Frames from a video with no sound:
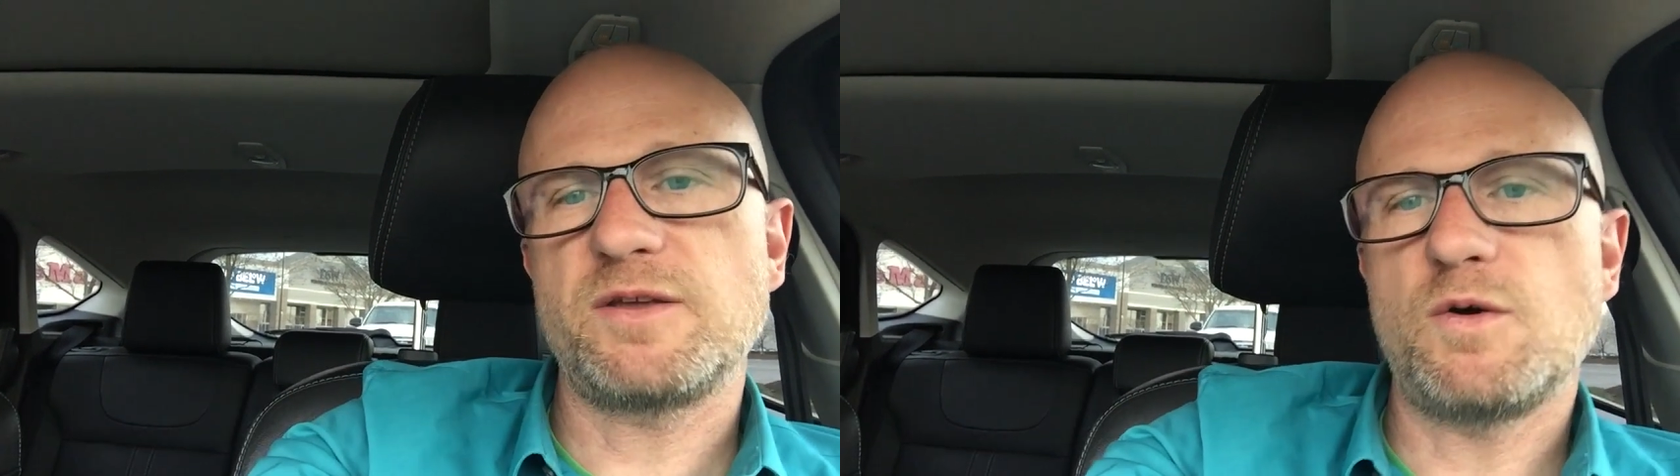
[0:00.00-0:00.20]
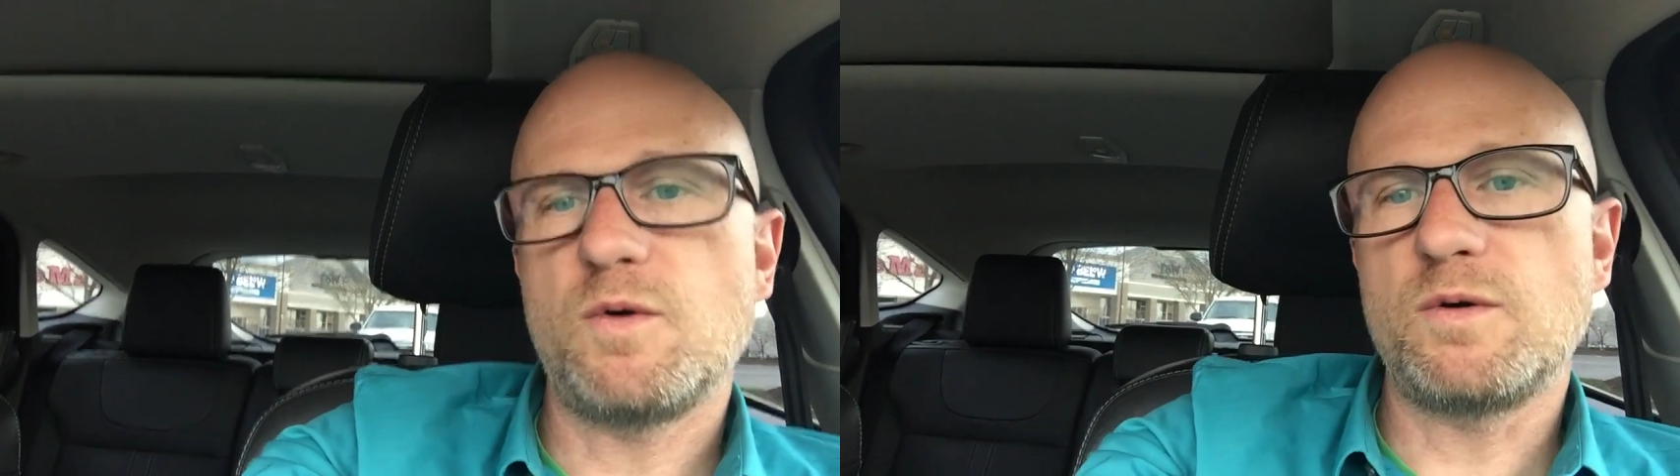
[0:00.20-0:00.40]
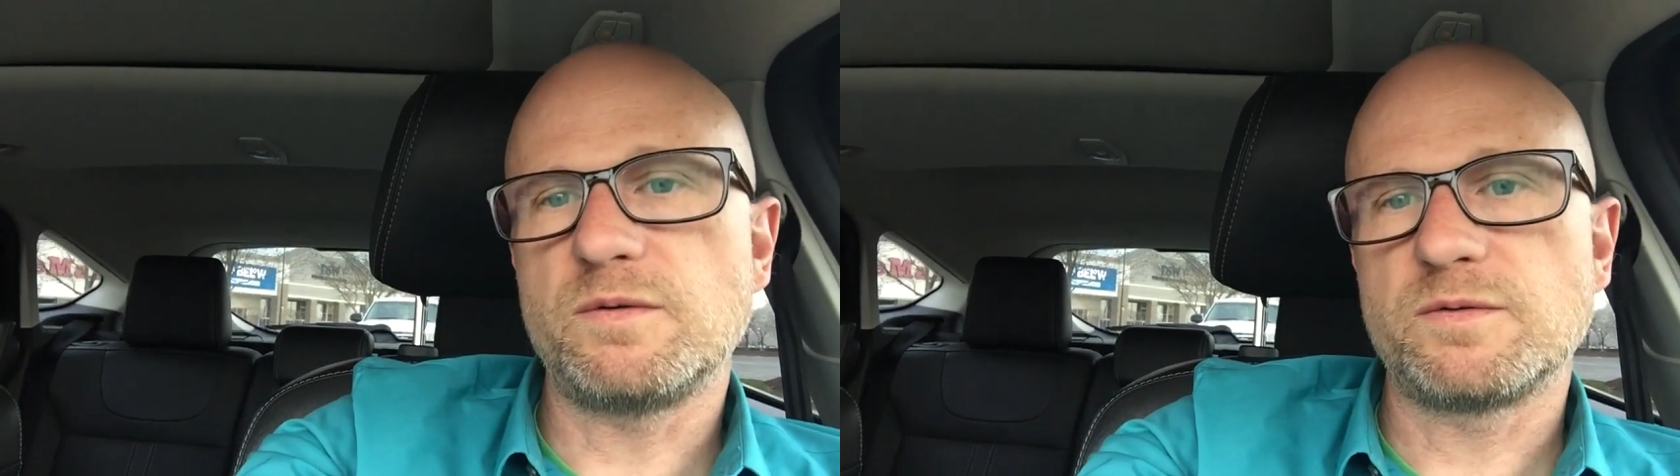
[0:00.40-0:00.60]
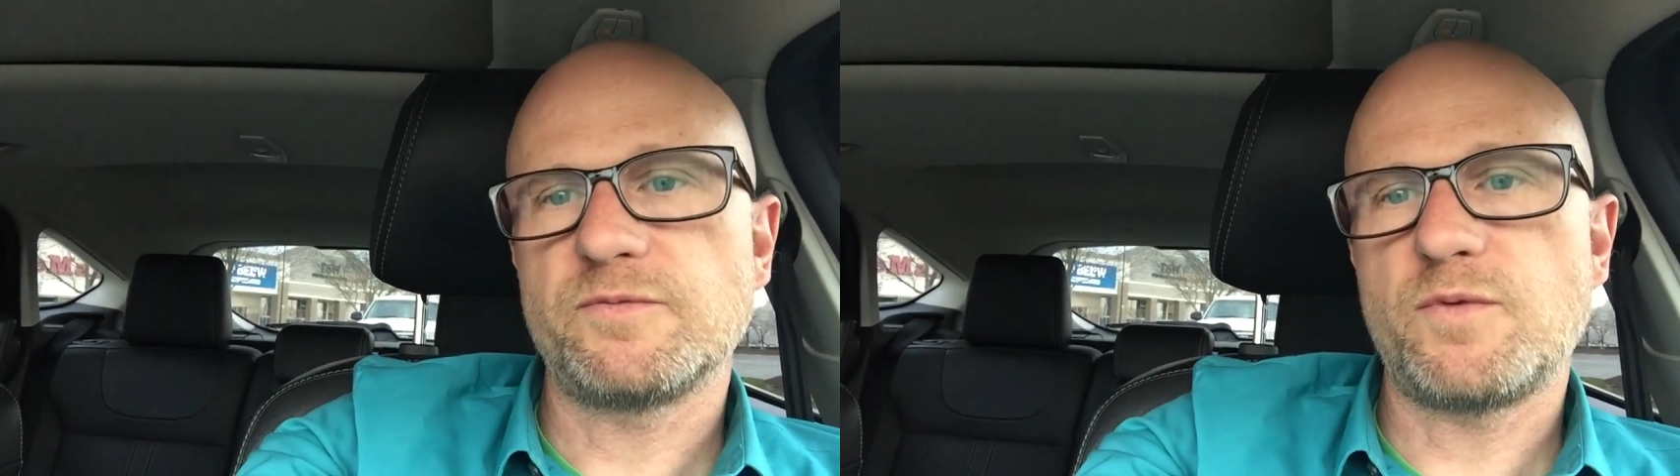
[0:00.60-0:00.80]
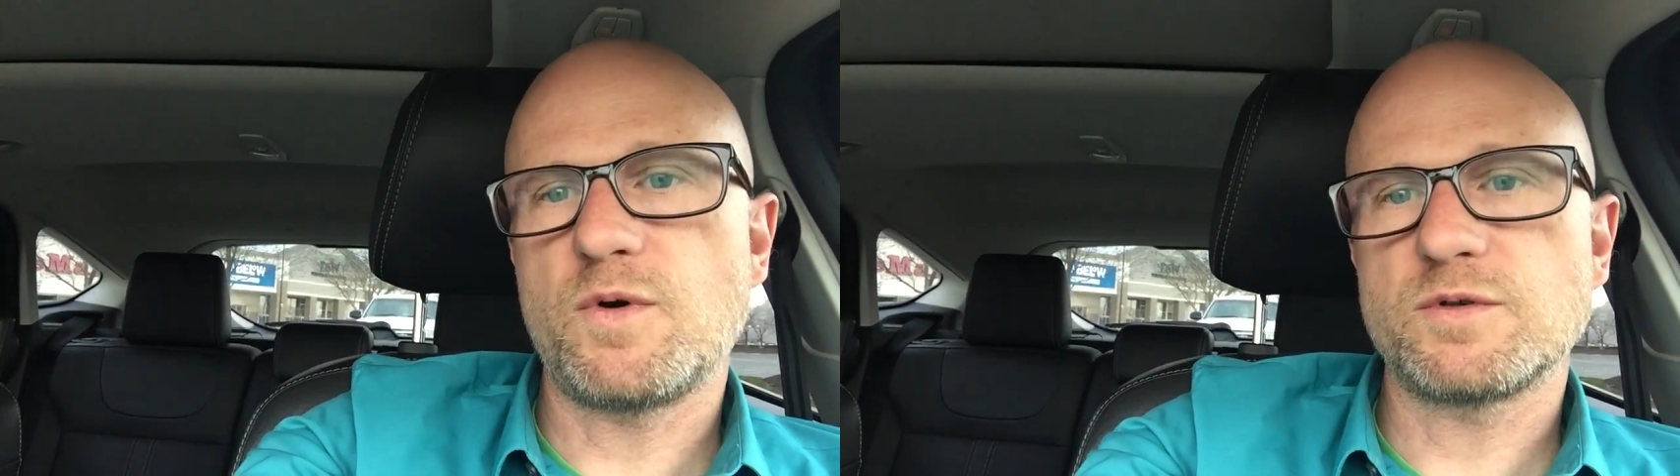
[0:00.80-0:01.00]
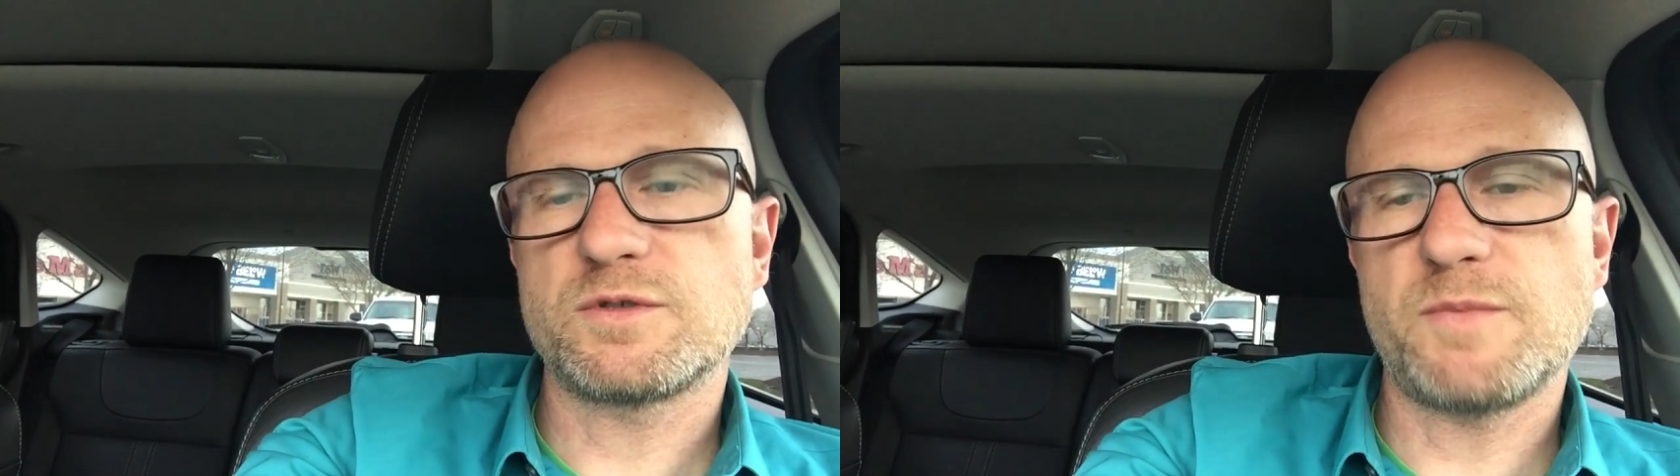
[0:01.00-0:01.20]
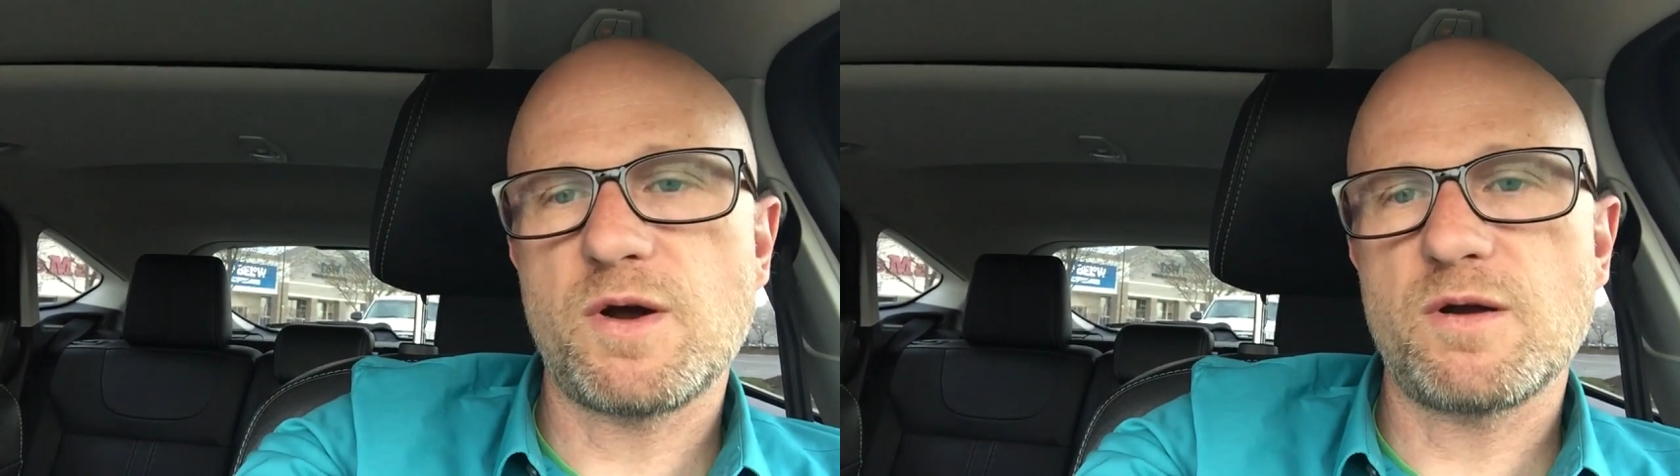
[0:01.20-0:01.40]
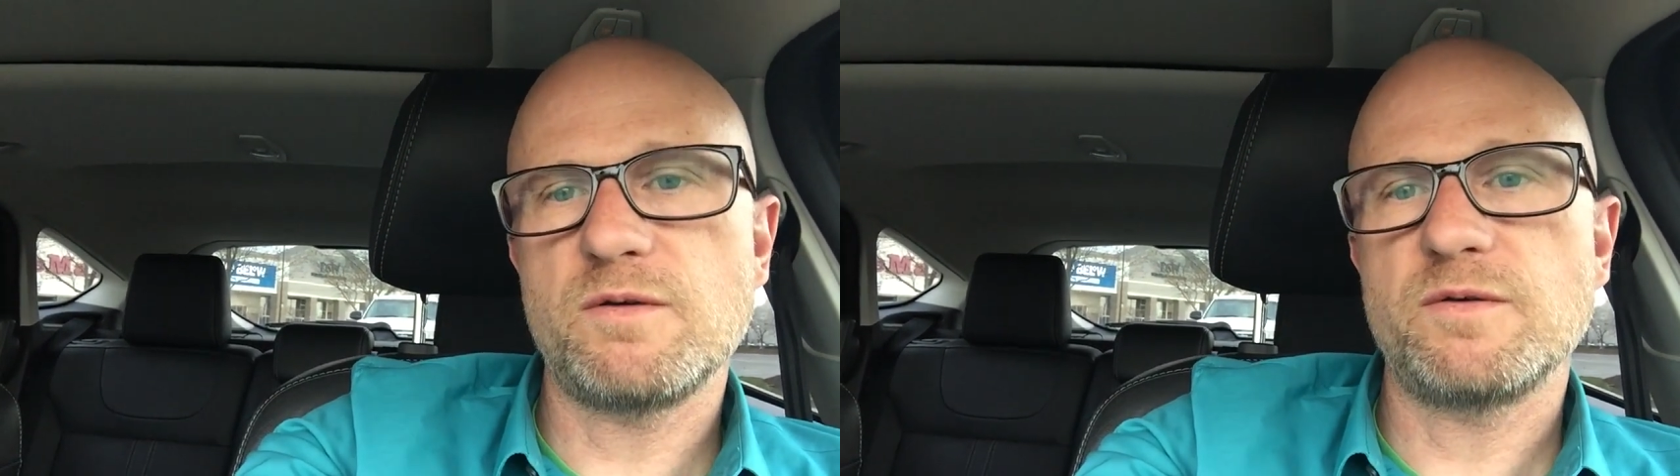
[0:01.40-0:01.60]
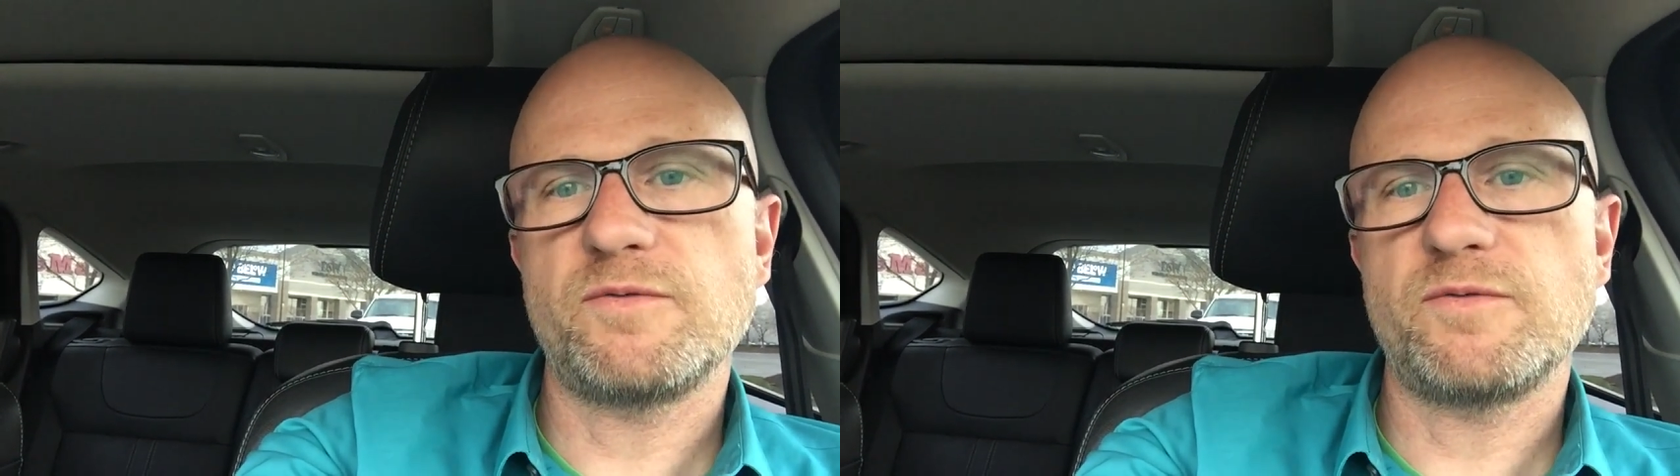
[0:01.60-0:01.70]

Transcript: goal for tomorrow.